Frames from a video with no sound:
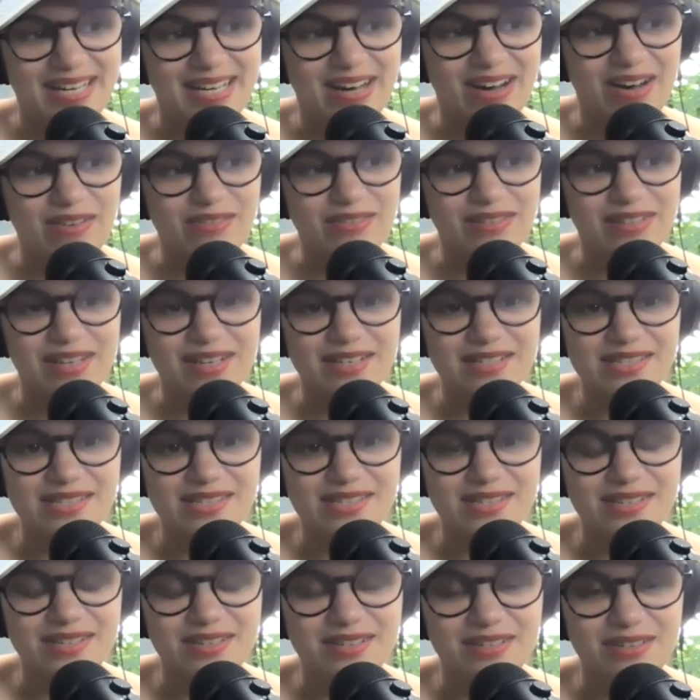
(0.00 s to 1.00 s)

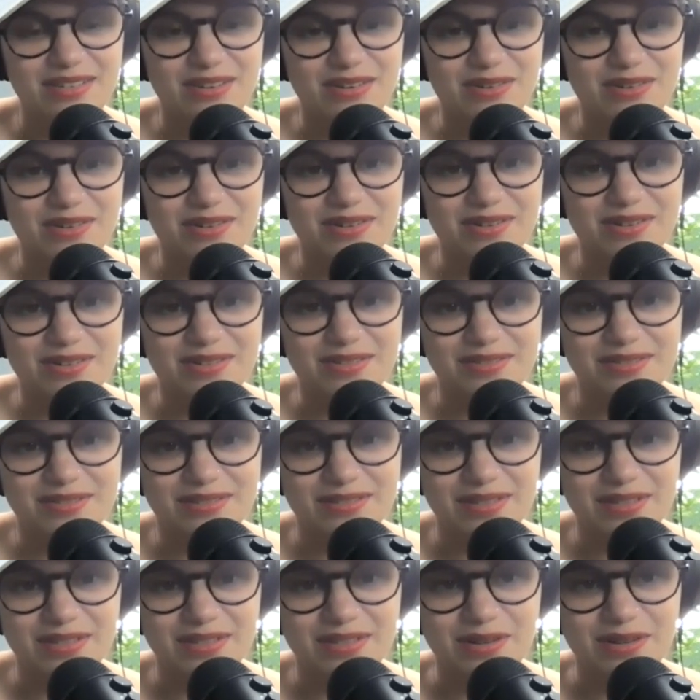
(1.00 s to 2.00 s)
Unless you're
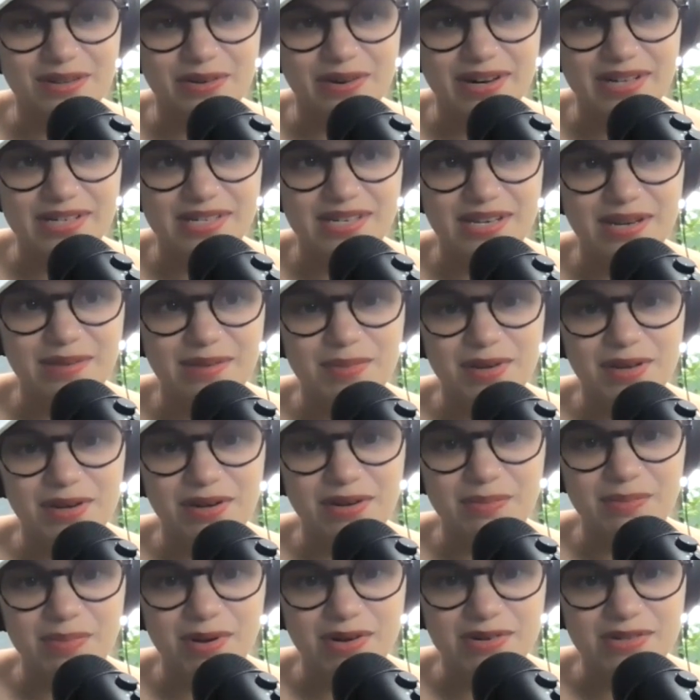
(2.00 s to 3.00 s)
a crazy,
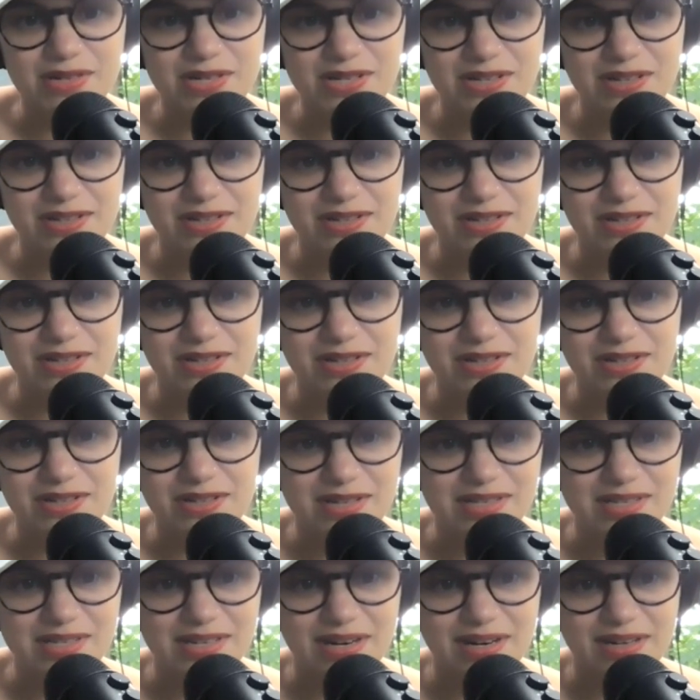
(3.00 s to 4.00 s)
bitter person who
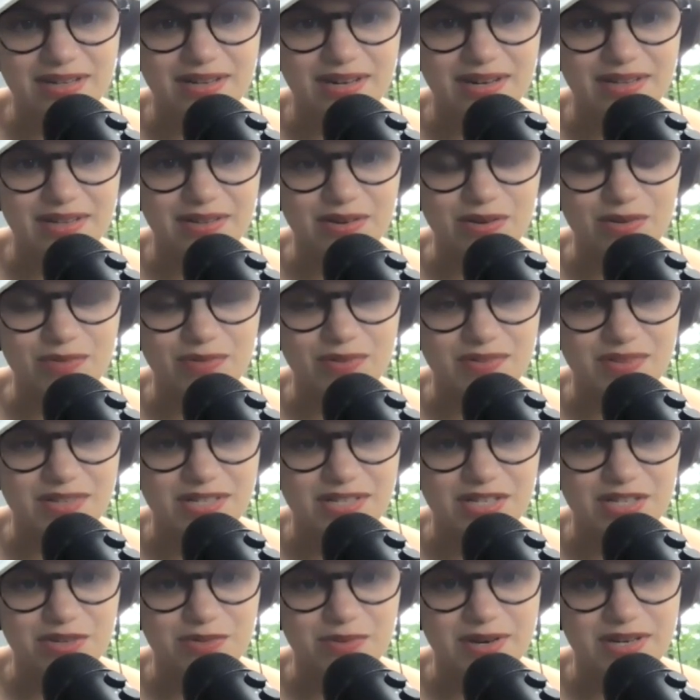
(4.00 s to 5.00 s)
has not gotten over the
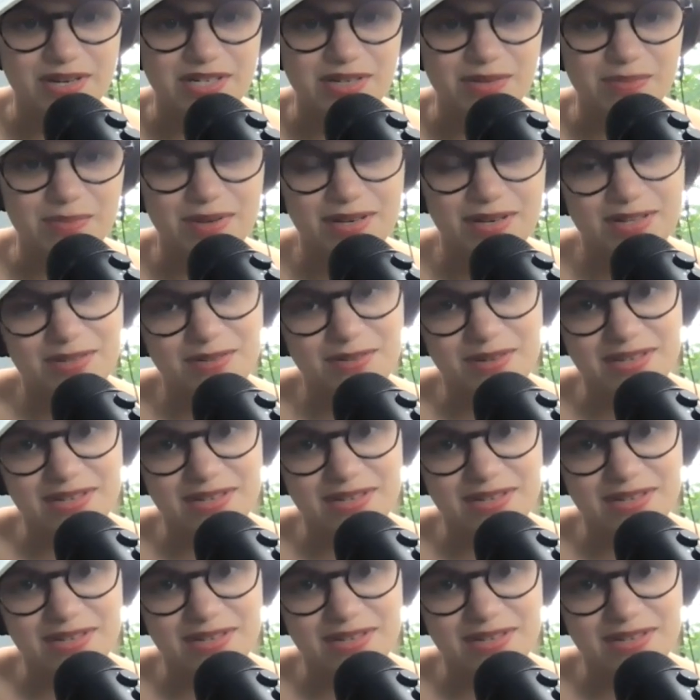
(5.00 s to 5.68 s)
situation, please do not